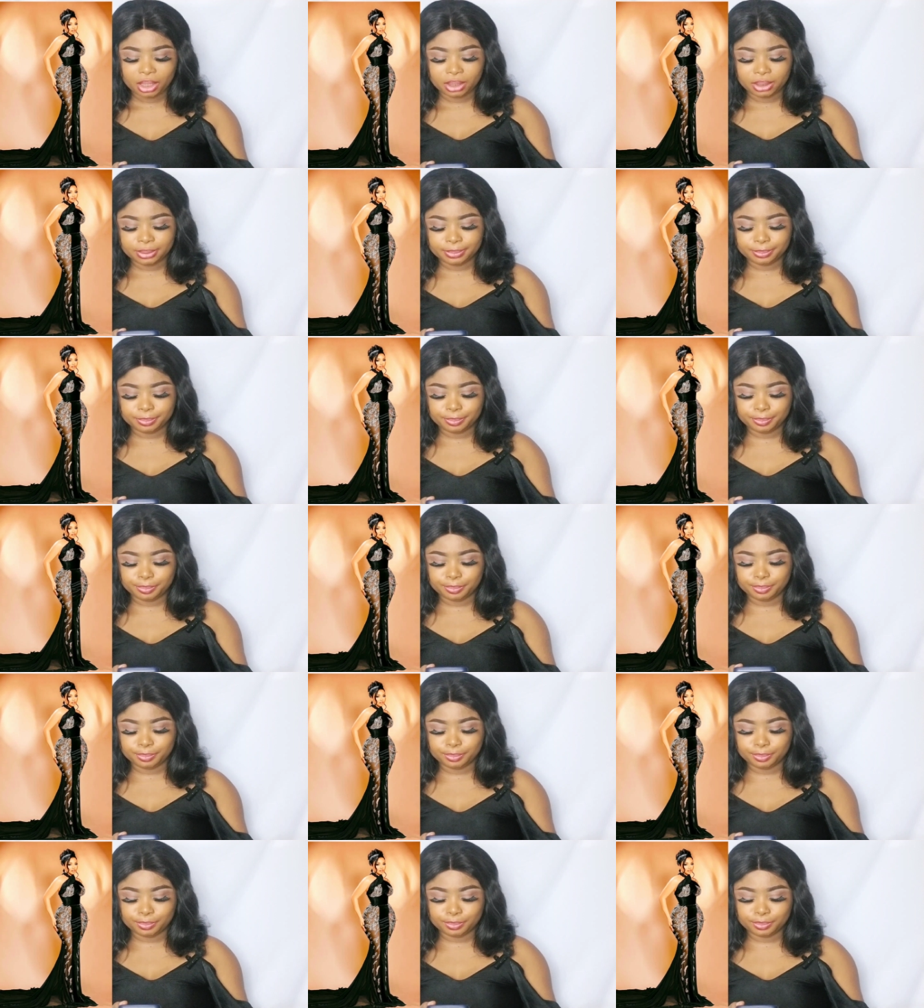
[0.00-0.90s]

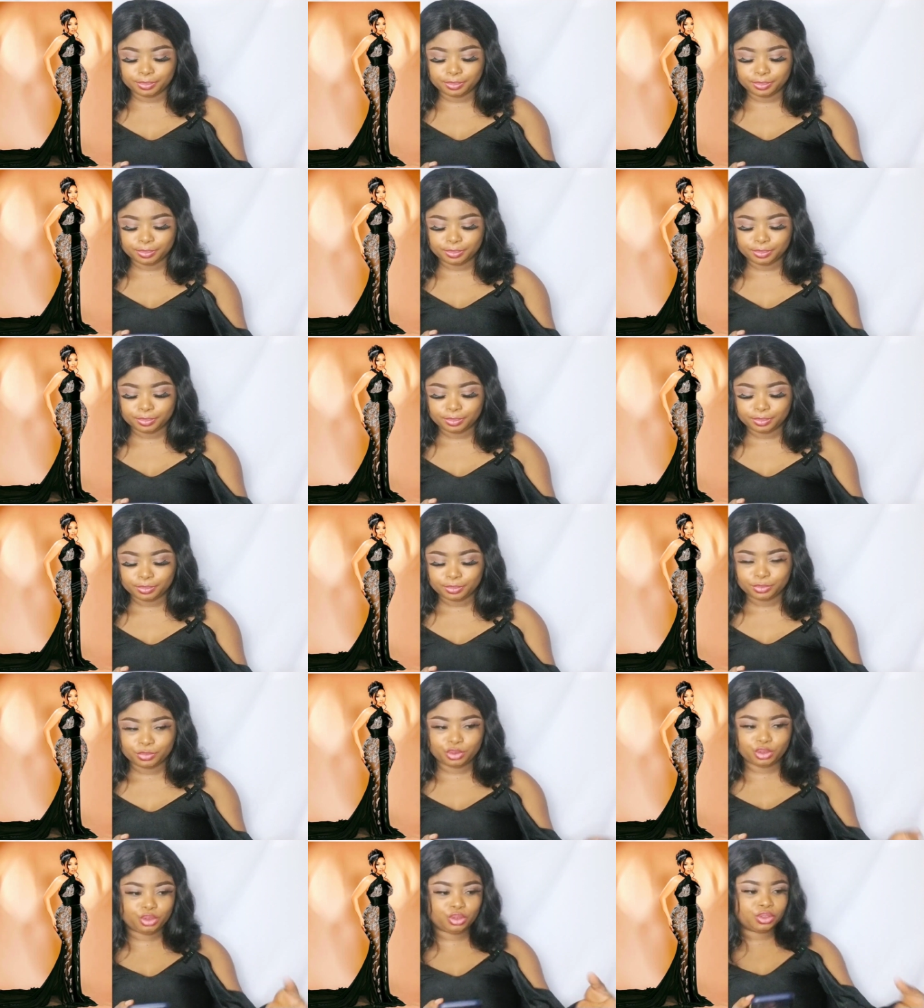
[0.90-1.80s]
um,
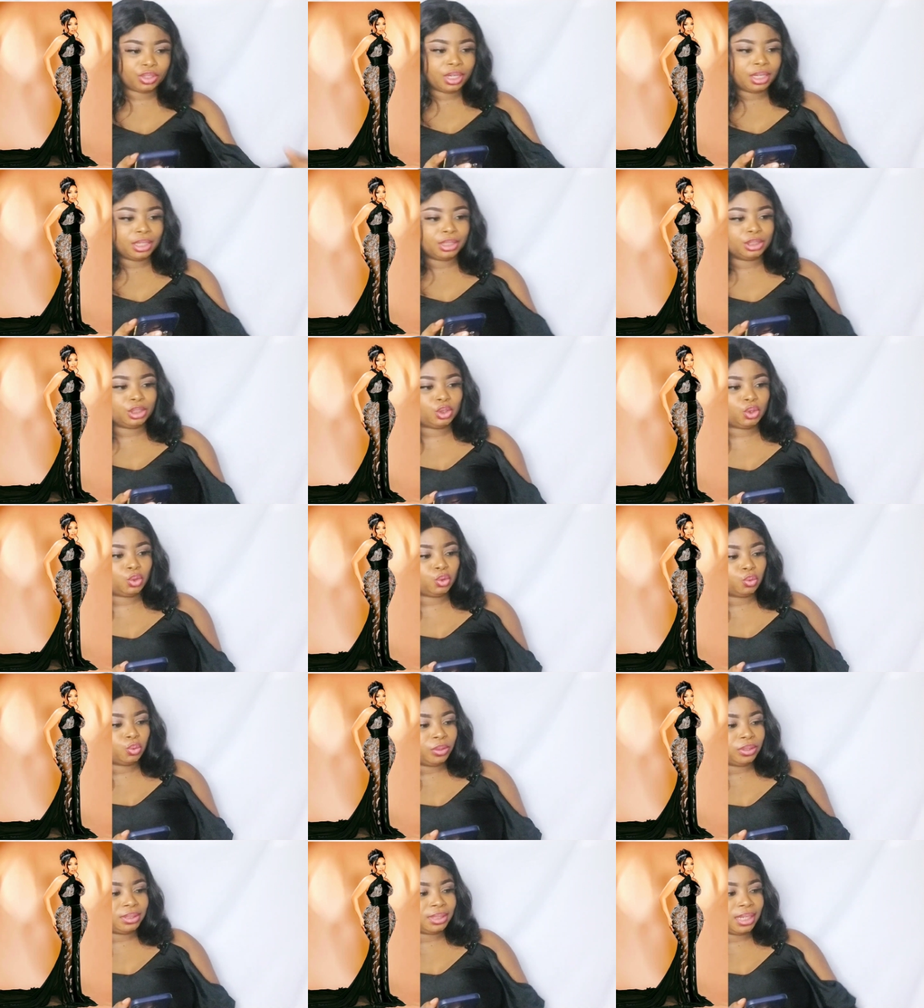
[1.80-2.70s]
dress
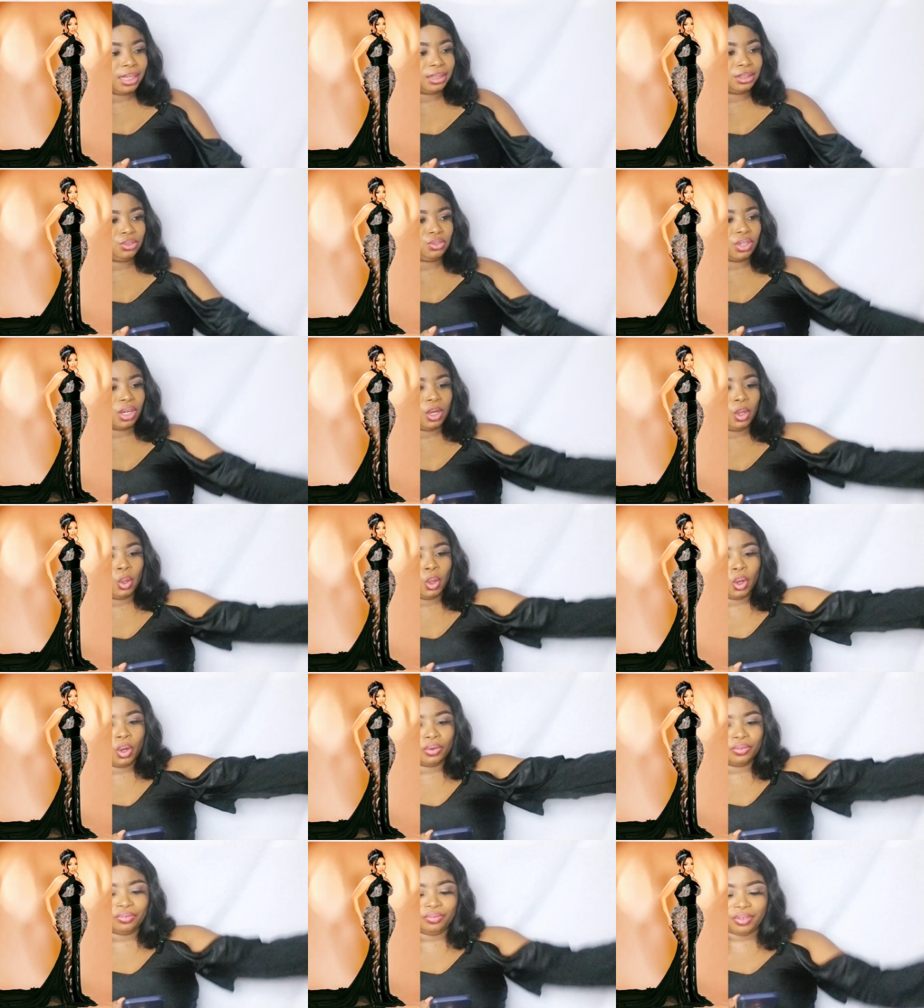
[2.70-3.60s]
with extra
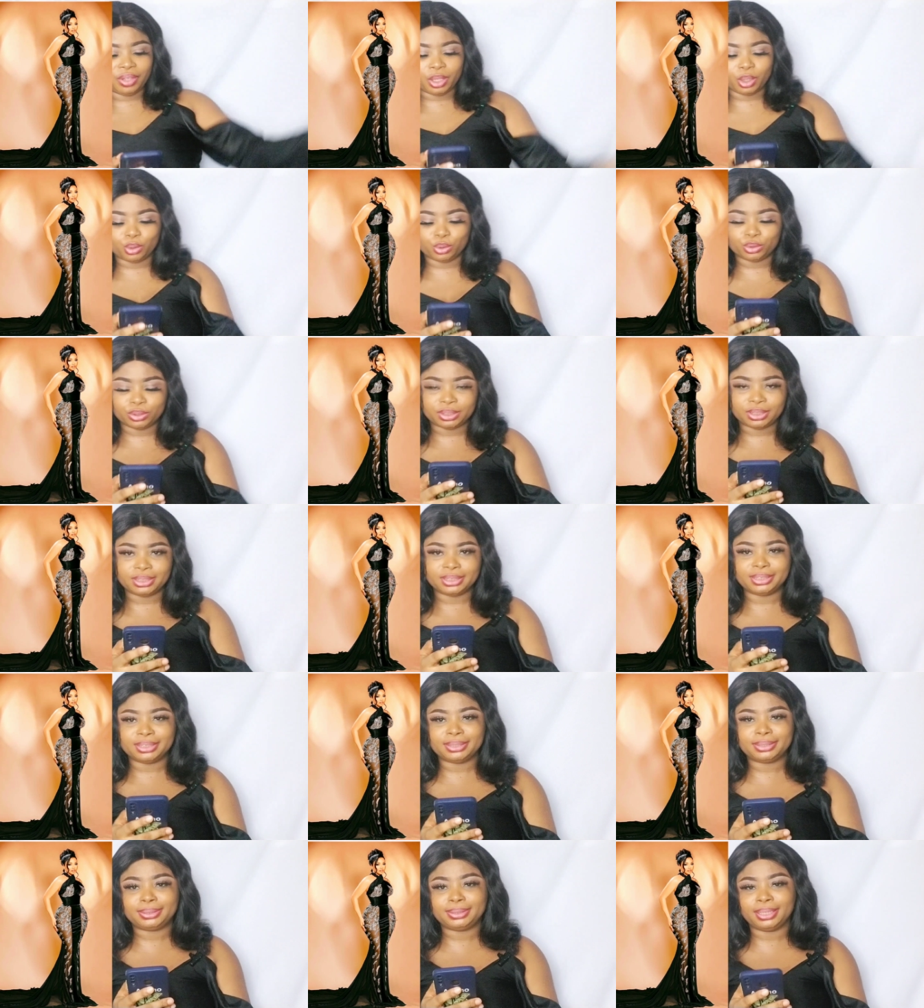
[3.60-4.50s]
long veils in
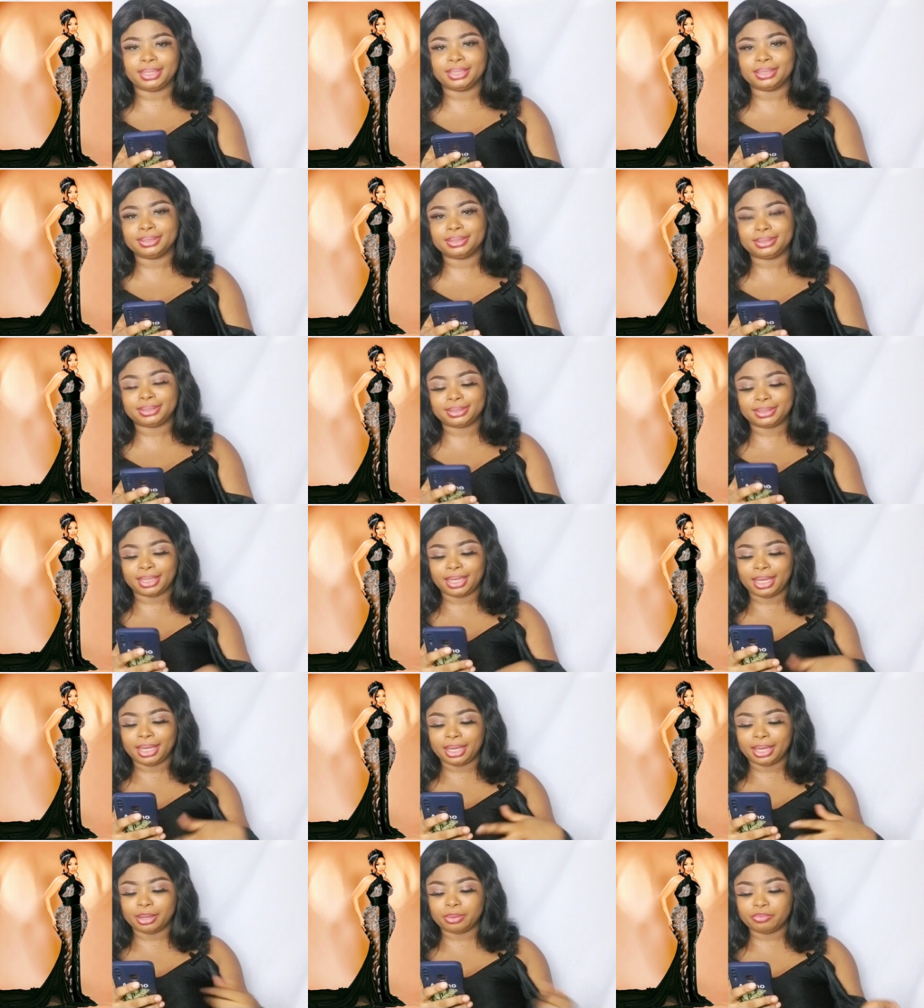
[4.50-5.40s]
this year's
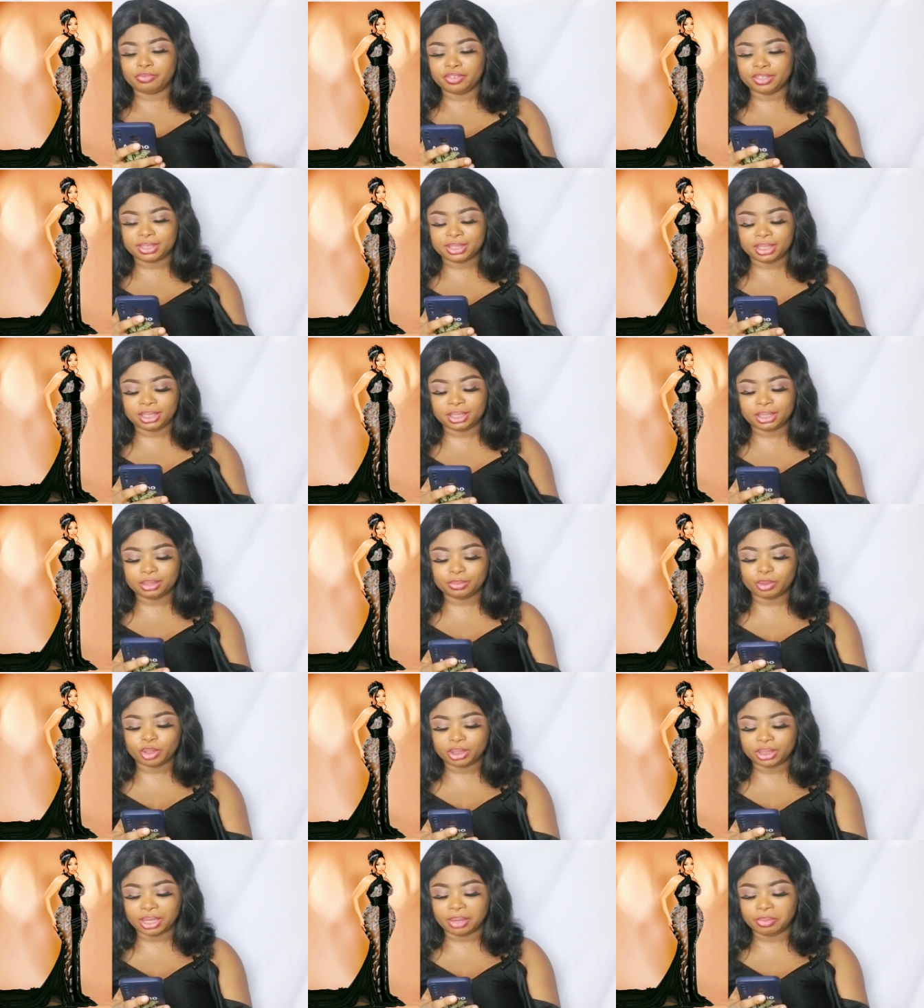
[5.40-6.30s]
AMVC,
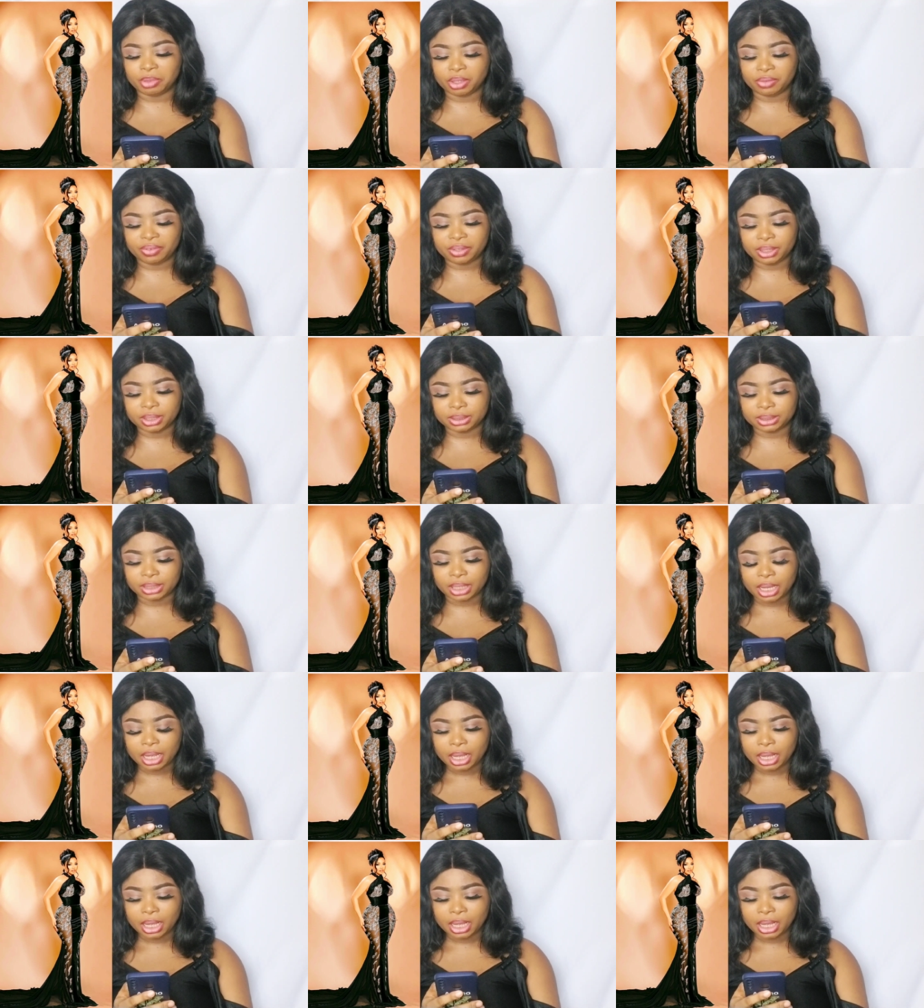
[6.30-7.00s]
but I'm loving it.